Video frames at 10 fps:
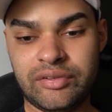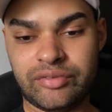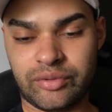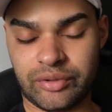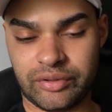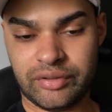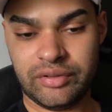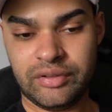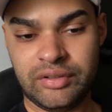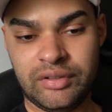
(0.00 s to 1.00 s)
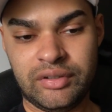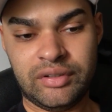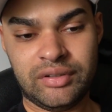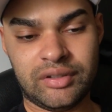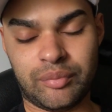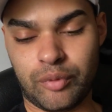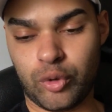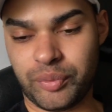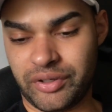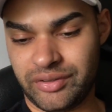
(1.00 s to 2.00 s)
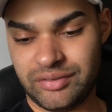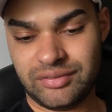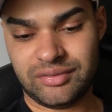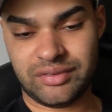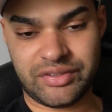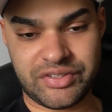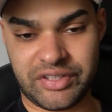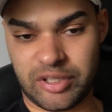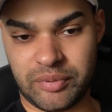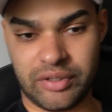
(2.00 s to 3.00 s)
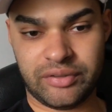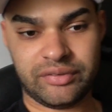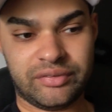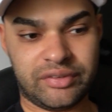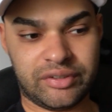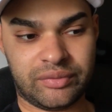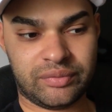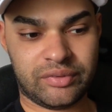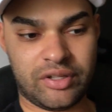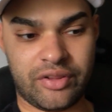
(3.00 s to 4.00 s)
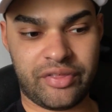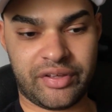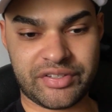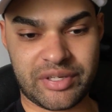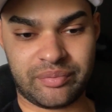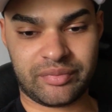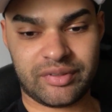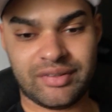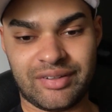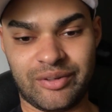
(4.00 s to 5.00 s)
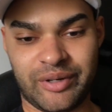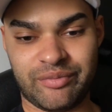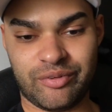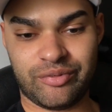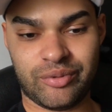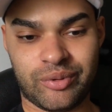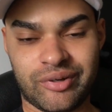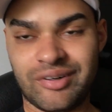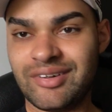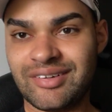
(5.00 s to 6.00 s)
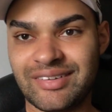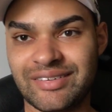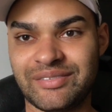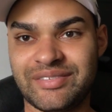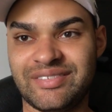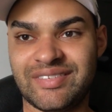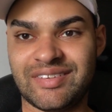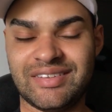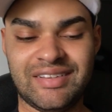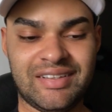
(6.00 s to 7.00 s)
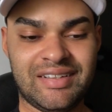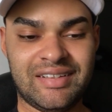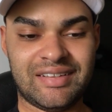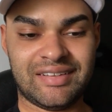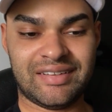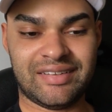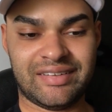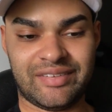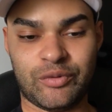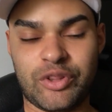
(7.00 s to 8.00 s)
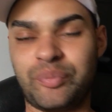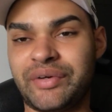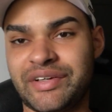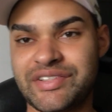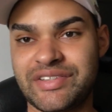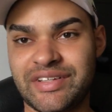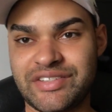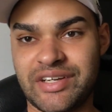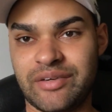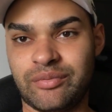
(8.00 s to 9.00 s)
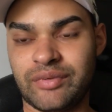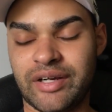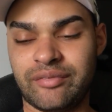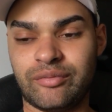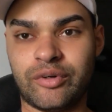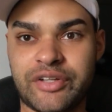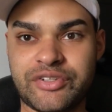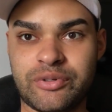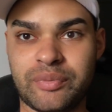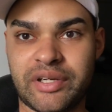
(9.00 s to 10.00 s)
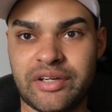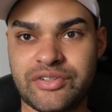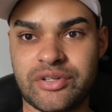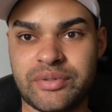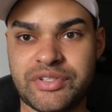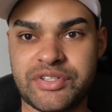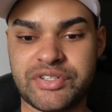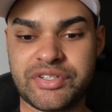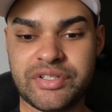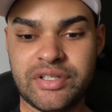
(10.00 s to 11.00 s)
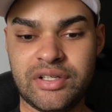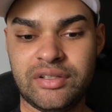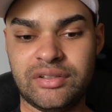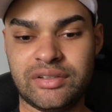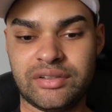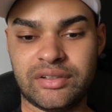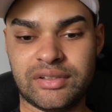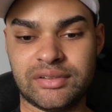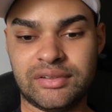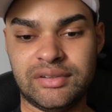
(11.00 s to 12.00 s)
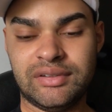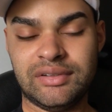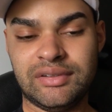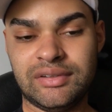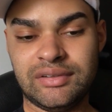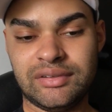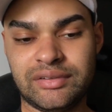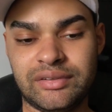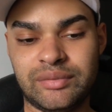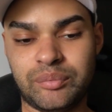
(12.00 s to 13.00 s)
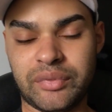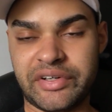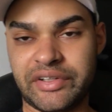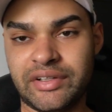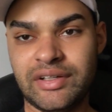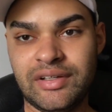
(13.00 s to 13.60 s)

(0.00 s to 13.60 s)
for a moment and just think about all the things I'm grateful for. But like one of the biggest things I run into in my head is always just uh, money